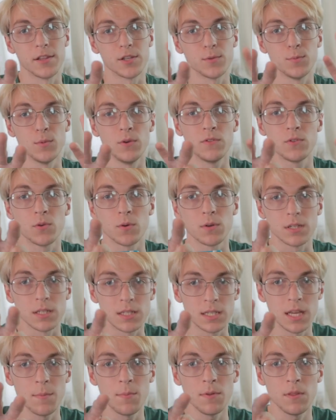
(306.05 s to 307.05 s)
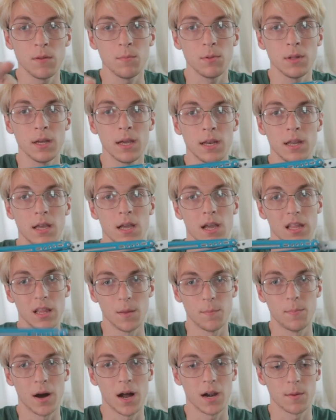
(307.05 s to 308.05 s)
It's moved towards the tip of the blade,
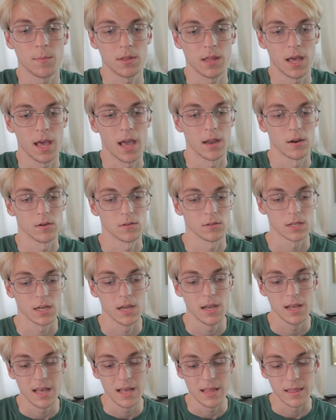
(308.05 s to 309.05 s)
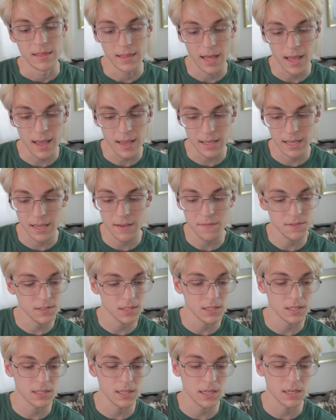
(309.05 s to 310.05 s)
the bottom of the handles. That
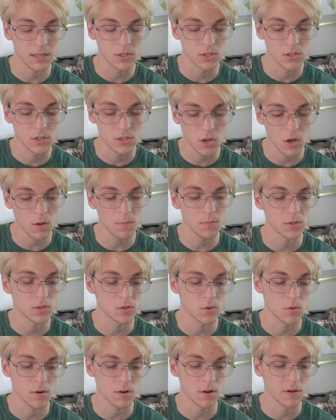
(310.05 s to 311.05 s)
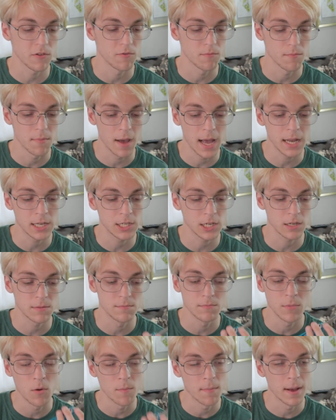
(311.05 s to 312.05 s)
gives this thing some sort of
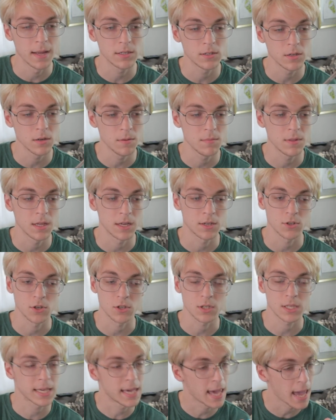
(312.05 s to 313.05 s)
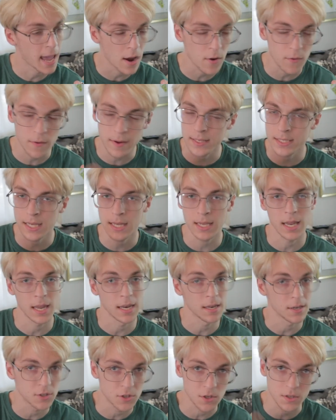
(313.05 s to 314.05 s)
magic momentum that just carries it
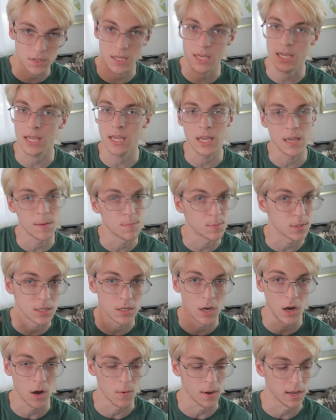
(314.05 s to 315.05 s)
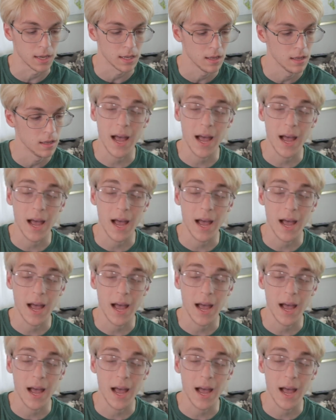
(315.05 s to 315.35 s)
and it just keeps going.